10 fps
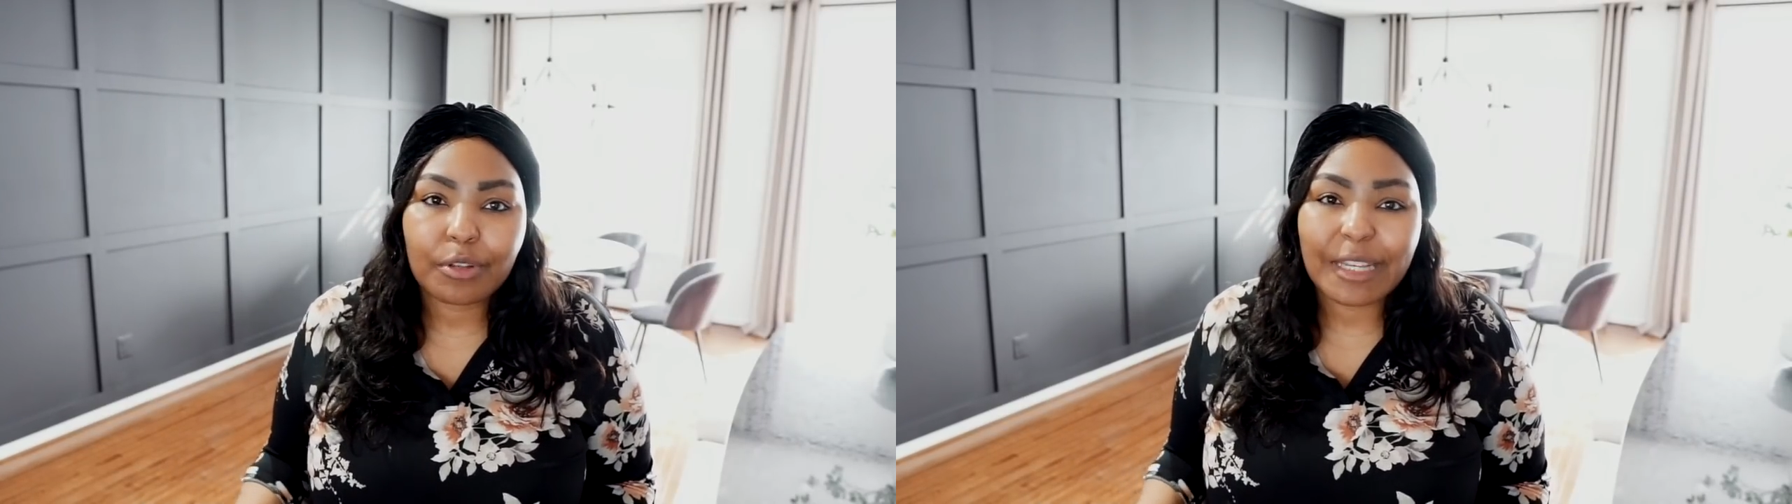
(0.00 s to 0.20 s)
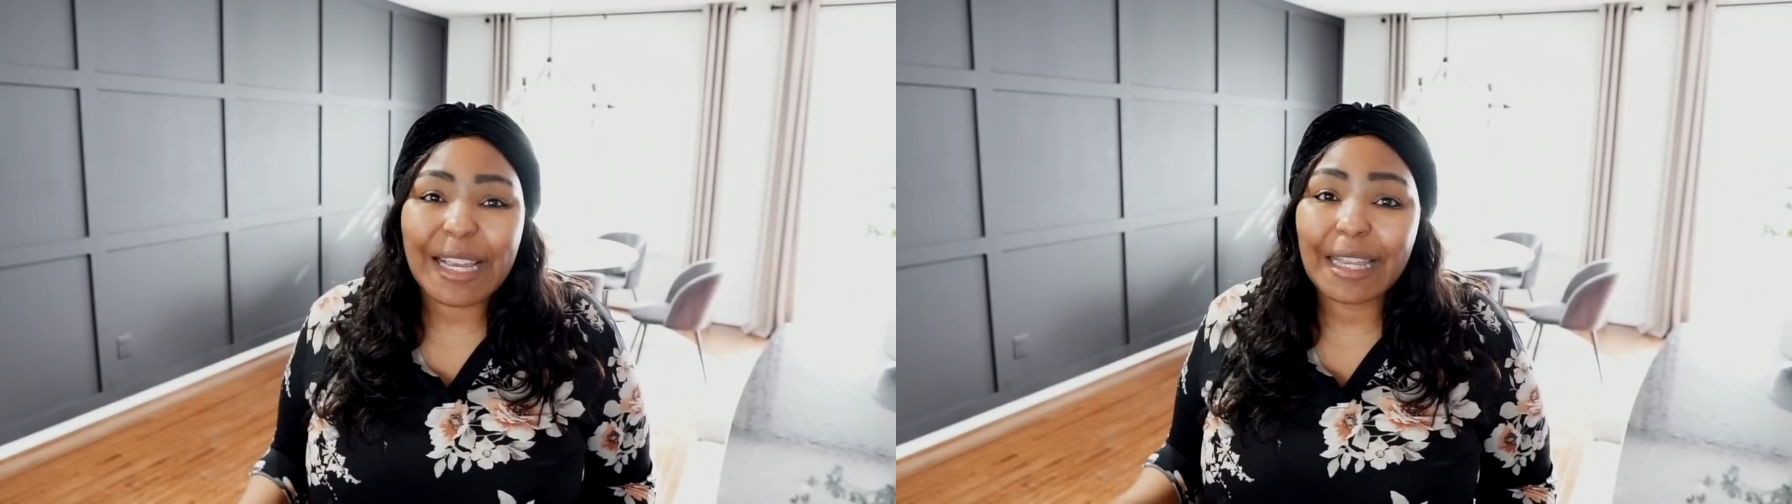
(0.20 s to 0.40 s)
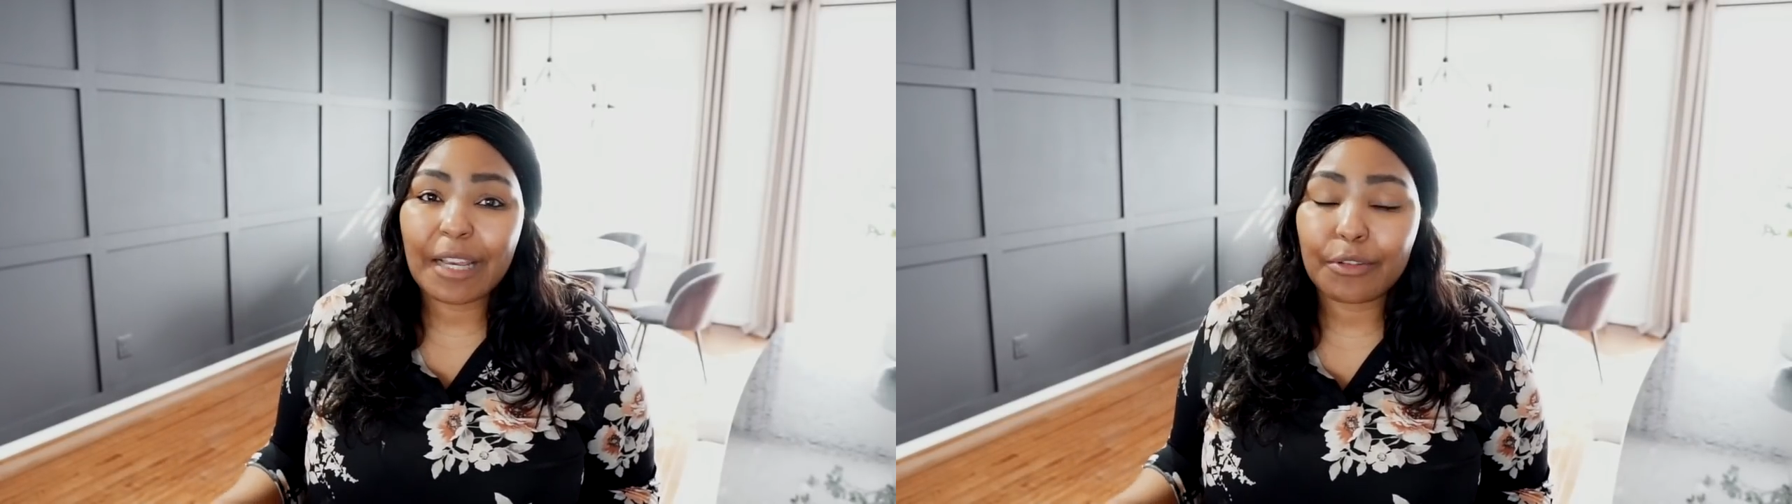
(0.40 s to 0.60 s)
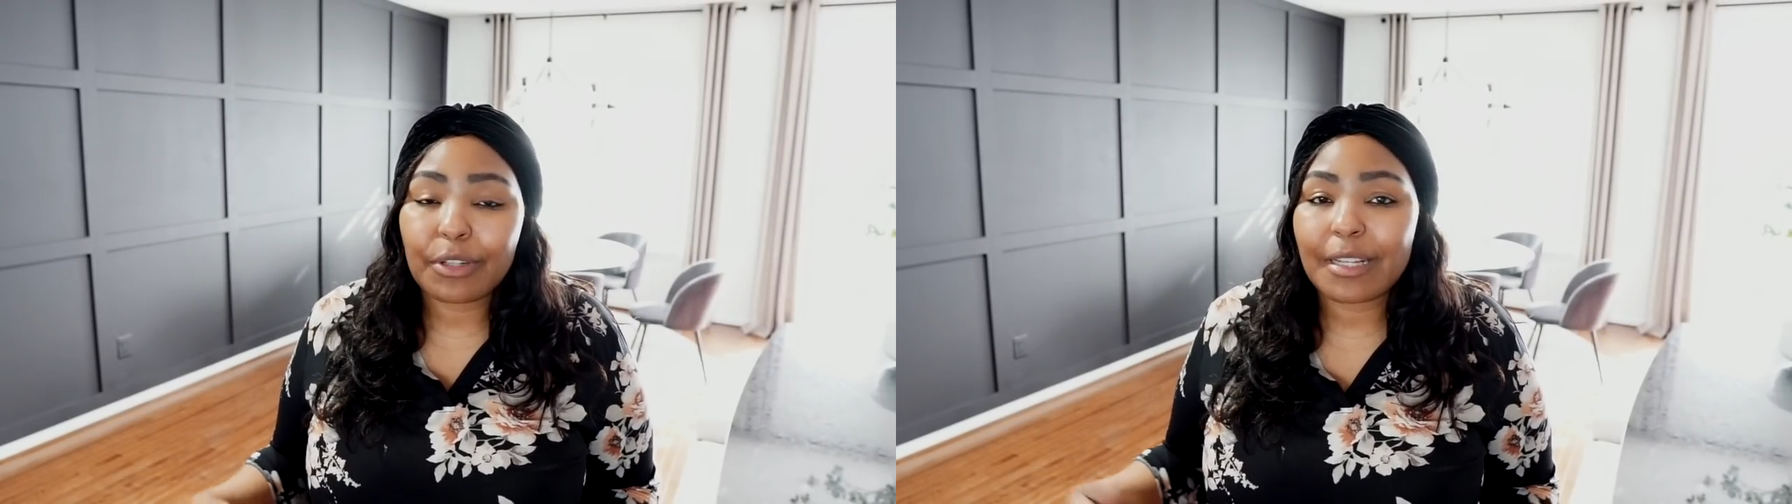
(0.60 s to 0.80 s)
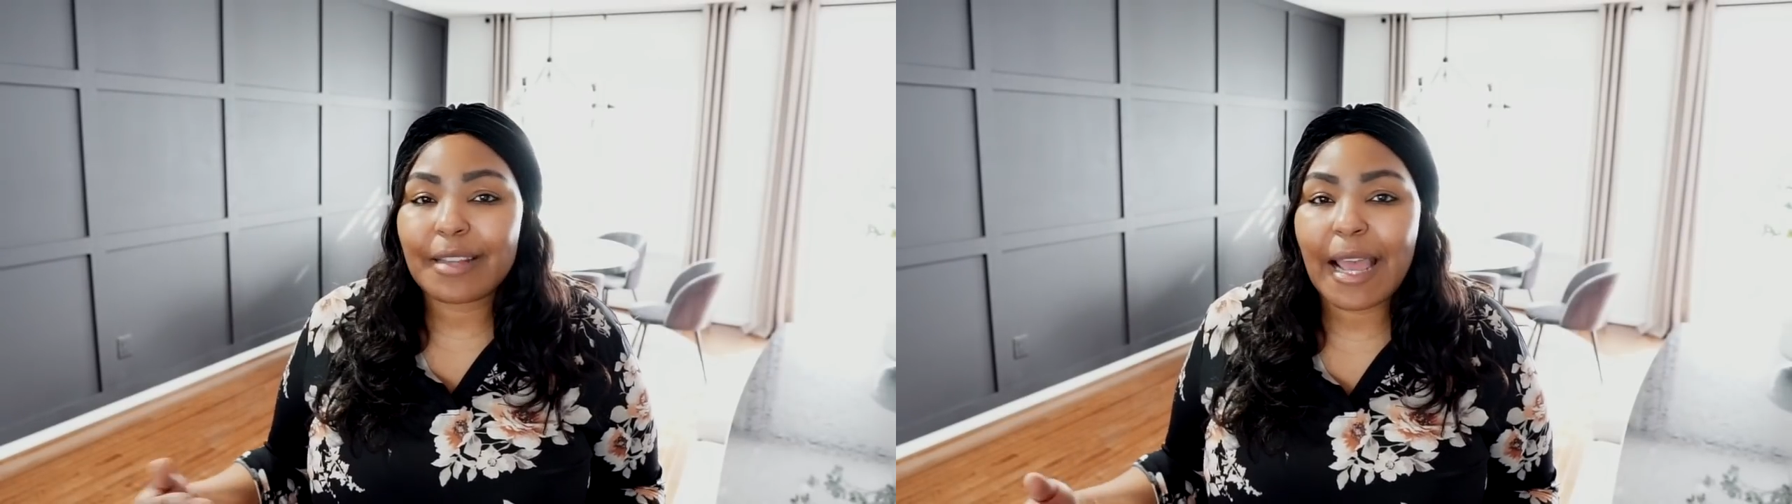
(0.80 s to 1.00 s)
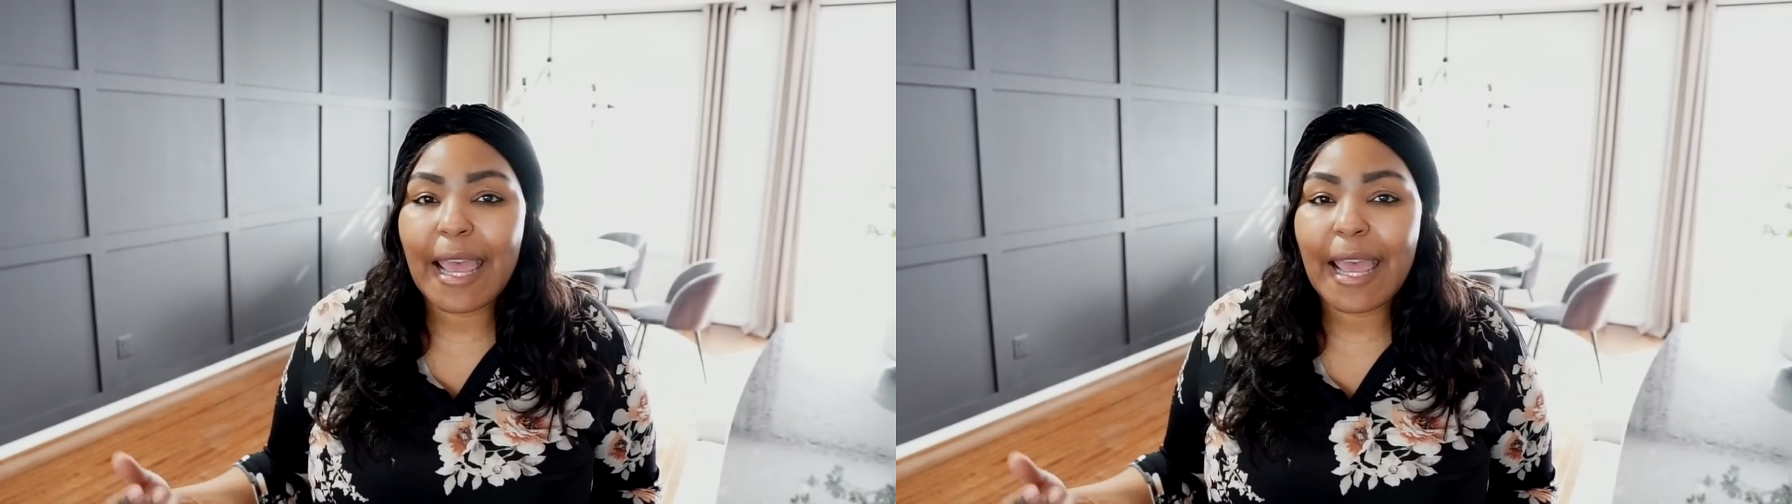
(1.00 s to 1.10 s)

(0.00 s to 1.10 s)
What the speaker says: Second level does not